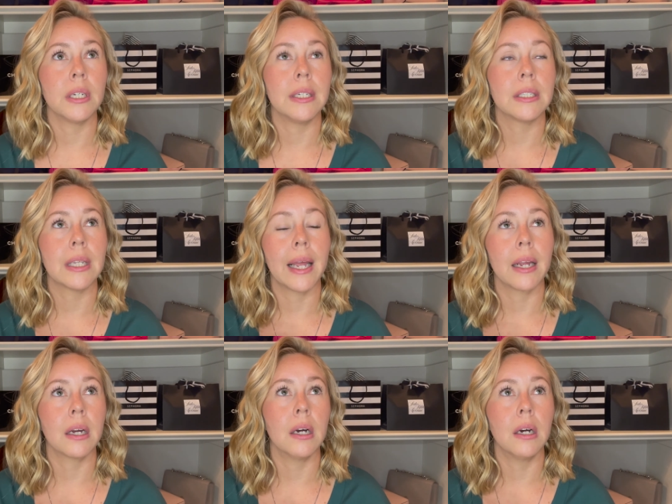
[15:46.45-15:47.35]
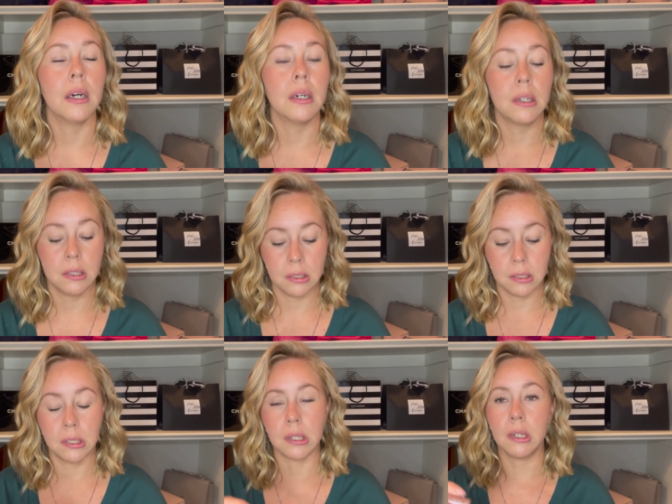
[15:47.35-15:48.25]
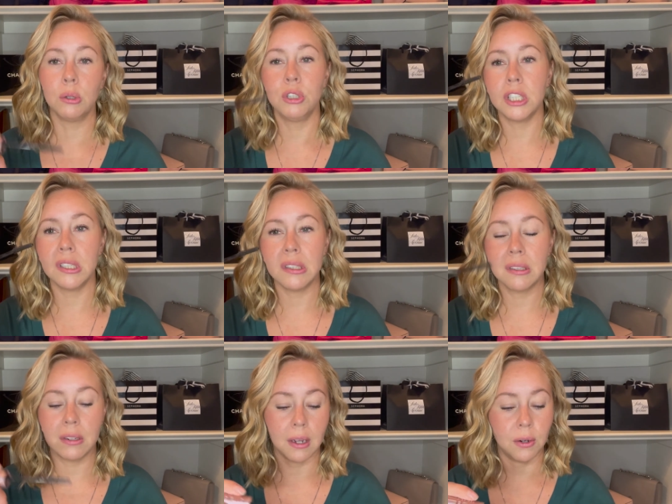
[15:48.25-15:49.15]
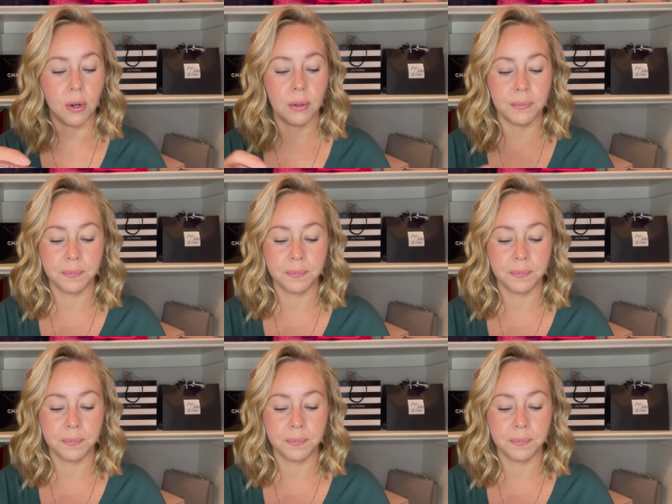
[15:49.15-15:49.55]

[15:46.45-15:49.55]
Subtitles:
It's like a solution. I don't know.